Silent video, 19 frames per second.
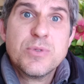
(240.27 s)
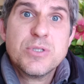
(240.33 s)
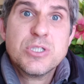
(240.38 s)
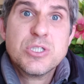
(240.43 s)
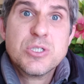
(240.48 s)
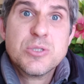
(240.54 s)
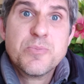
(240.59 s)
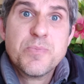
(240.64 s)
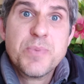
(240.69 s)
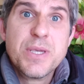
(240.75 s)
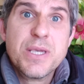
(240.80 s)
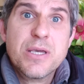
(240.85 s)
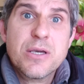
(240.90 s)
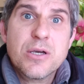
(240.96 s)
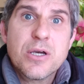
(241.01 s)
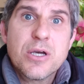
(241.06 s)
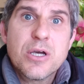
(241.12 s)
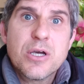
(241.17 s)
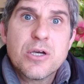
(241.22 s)
to me,
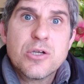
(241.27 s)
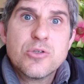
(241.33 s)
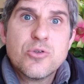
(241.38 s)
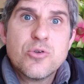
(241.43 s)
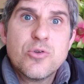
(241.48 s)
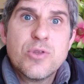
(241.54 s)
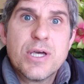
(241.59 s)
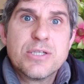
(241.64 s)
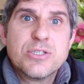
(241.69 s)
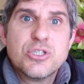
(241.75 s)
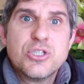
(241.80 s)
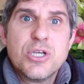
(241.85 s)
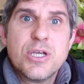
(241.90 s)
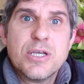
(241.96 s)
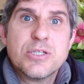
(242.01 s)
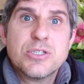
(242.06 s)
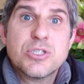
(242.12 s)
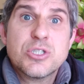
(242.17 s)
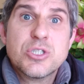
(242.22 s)
speak to that
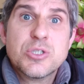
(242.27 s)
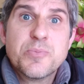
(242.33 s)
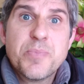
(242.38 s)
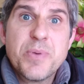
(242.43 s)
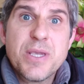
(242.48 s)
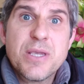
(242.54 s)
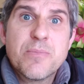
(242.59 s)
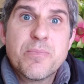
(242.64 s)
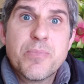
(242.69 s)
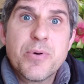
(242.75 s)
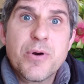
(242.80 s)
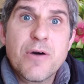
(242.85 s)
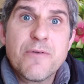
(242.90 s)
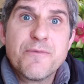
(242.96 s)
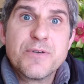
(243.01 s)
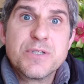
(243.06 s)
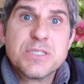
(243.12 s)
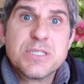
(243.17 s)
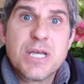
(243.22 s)
chair. Speak,
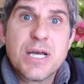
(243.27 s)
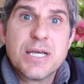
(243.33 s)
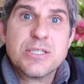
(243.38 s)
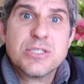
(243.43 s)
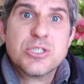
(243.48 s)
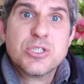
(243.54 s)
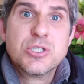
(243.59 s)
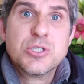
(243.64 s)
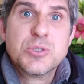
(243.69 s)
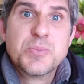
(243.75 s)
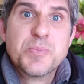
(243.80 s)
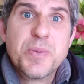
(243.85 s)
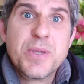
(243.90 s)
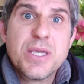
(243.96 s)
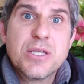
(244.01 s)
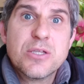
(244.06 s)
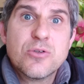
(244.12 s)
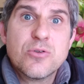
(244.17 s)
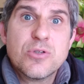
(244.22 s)
prophesy,
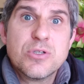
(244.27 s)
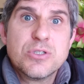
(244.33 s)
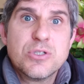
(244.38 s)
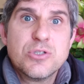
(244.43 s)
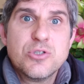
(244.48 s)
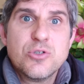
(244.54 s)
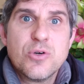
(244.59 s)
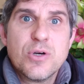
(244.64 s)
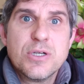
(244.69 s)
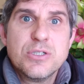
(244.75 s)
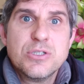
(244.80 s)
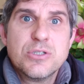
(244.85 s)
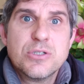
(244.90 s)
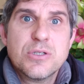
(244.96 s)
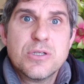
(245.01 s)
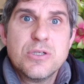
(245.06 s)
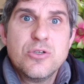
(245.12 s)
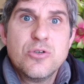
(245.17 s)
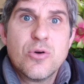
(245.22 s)
speak to the
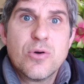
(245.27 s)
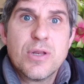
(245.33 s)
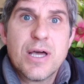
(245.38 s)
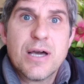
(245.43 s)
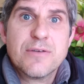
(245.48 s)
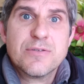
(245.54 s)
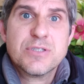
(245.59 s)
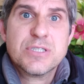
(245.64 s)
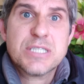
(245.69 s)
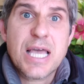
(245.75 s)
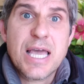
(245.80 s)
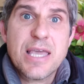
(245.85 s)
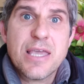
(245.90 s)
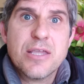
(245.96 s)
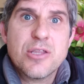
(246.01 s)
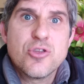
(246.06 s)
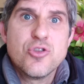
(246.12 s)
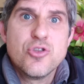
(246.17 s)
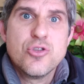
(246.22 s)
situation in your life.
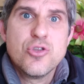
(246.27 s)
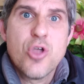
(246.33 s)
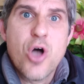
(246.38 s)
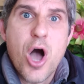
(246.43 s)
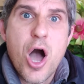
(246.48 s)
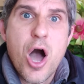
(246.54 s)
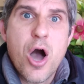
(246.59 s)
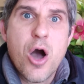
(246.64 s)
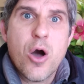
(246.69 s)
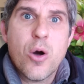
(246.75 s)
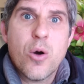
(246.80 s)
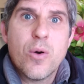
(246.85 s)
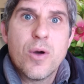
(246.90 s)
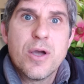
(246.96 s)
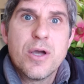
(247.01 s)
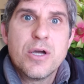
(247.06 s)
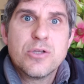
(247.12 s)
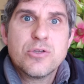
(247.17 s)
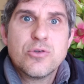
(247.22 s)
Say no
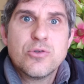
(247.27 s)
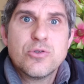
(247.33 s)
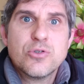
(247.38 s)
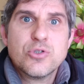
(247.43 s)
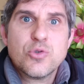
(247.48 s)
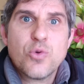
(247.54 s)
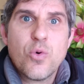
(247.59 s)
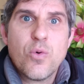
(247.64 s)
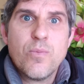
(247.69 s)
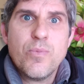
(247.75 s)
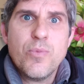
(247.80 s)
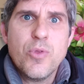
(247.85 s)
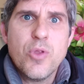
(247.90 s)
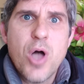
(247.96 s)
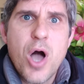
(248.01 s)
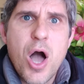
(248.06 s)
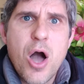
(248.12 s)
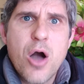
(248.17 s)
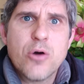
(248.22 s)
to the storm,
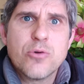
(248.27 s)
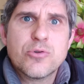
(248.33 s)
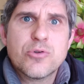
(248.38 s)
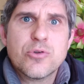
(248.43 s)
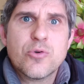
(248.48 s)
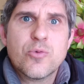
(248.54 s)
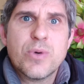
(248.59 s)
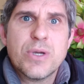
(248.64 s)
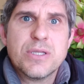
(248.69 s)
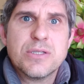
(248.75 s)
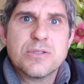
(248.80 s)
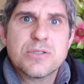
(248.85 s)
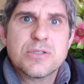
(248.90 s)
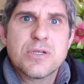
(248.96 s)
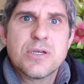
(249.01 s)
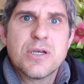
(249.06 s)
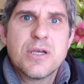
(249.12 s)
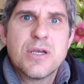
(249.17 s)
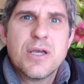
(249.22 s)
no to the
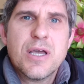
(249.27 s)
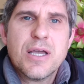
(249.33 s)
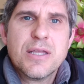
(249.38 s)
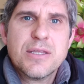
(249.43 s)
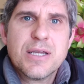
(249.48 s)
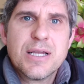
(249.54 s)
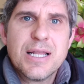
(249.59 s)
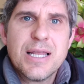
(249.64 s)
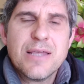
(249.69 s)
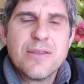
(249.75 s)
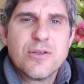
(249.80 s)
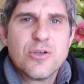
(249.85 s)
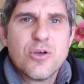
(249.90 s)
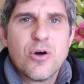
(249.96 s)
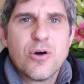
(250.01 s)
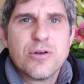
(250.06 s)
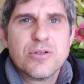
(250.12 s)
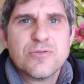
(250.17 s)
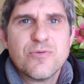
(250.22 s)
winds, and declare that
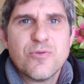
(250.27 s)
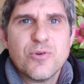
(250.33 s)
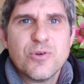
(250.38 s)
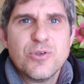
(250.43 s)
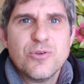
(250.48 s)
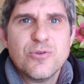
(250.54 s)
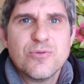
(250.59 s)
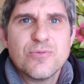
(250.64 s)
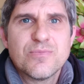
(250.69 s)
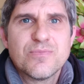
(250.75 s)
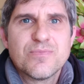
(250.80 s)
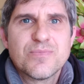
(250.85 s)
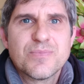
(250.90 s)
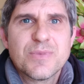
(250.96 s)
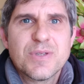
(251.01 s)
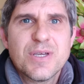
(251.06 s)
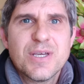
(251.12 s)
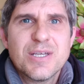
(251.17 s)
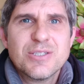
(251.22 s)
God is for you.
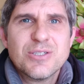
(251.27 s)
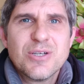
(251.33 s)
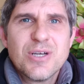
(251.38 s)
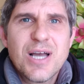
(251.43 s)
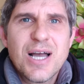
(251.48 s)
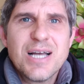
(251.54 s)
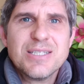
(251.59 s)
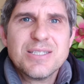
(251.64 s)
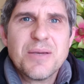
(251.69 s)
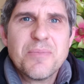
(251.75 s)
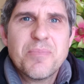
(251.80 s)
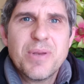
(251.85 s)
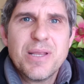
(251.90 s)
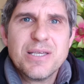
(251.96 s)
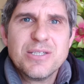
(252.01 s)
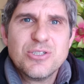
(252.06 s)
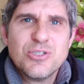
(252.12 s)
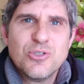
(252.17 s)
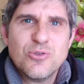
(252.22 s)
So, guys, I
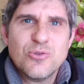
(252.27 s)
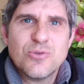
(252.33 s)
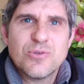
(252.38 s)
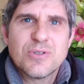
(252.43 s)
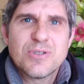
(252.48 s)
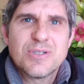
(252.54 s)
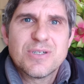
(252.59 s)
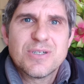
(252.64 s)
bless you.